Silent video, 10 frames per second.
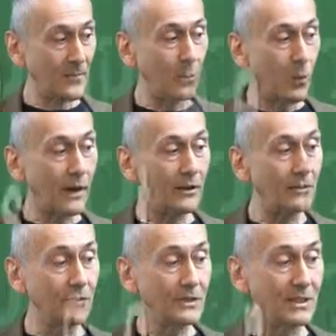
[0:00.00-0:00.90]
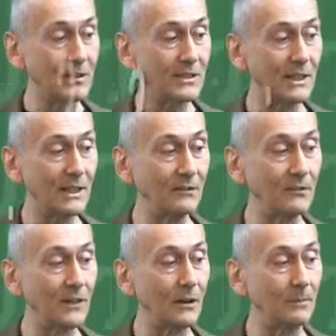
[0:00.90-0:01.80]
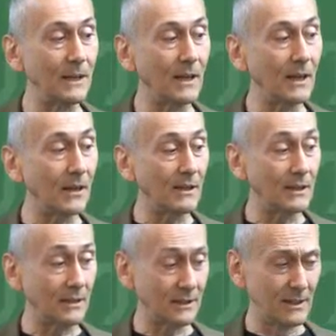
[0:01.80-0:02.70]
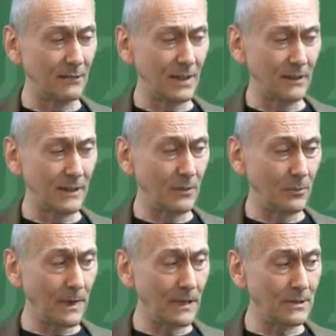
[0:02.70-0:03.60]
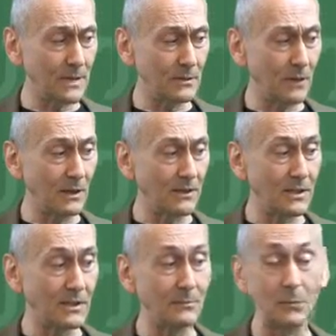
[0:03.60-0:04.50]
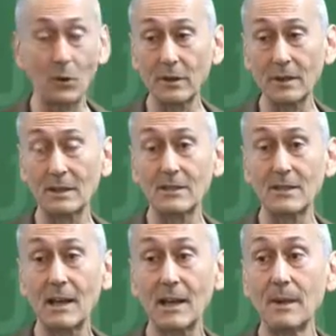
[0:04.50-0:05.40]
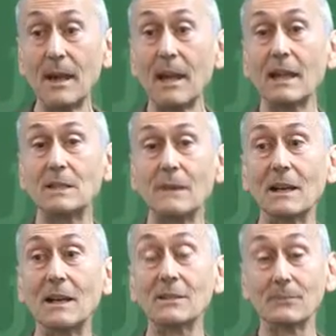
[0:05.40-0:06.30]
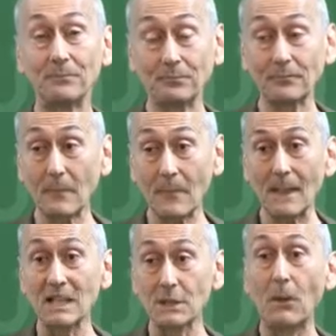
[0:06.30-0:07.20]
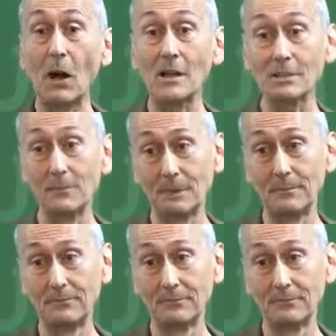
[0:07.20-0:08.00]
Why are universities thinking of developing an open access policy is important at this time? It's because it's possible.